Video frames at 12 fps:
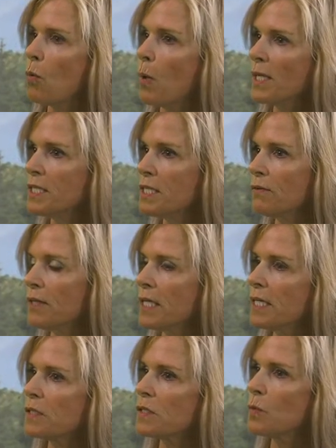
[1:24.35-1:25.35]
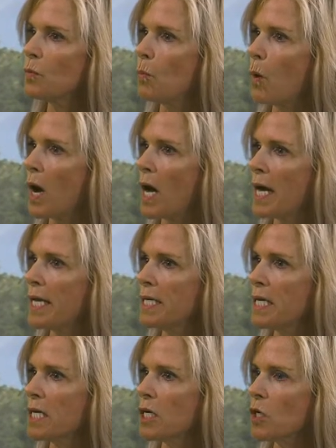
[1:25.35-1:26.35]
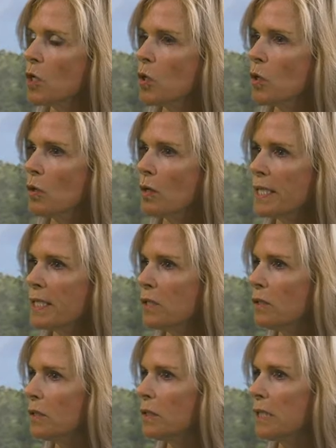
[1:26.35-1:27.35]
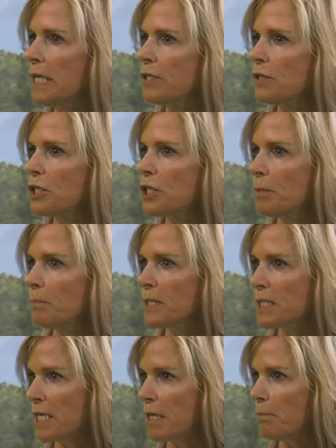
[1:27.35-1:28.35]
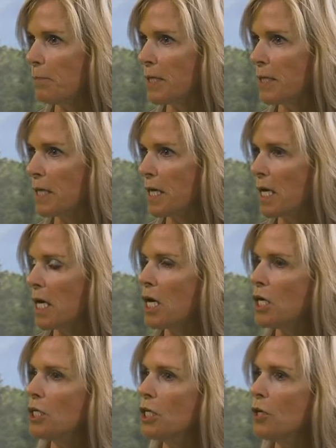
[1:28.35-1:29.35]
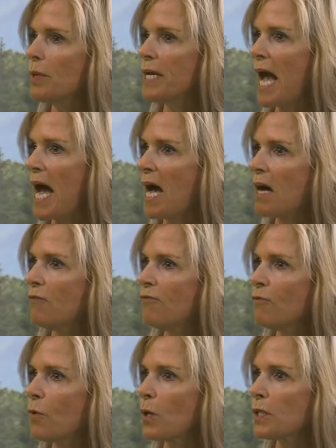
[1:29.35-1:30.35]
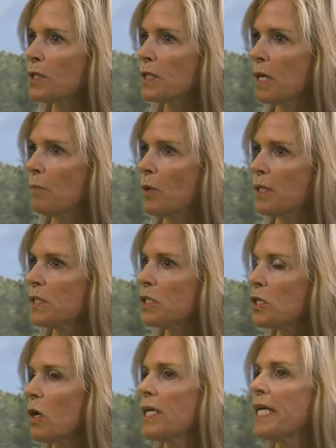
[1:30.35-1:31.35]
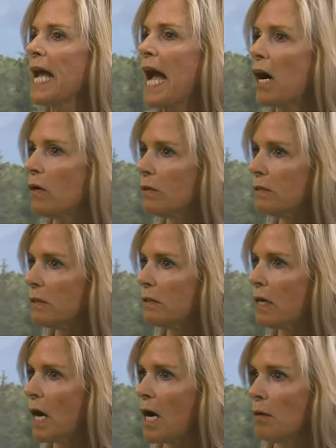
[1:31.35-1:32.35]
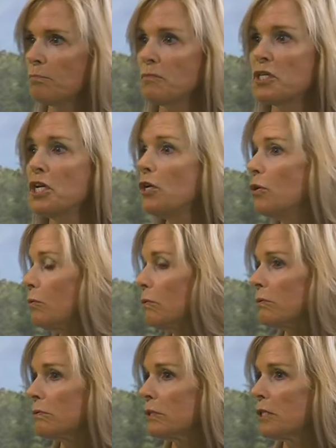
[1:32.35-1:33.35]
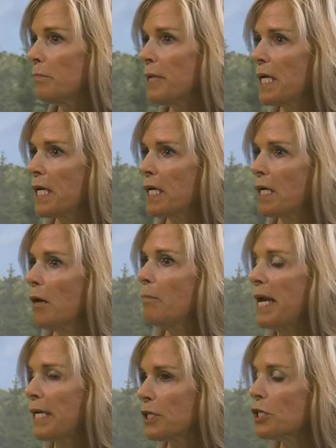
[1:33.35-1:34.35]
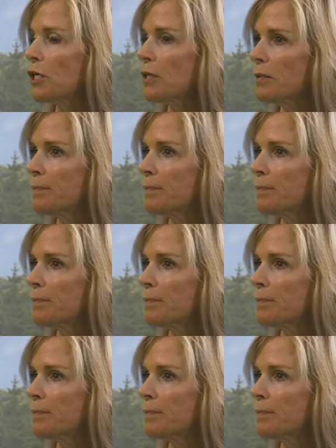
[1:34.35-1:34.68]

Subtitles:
What do you think is the one critical leadership tip you would have for someone starting out new to being a manager?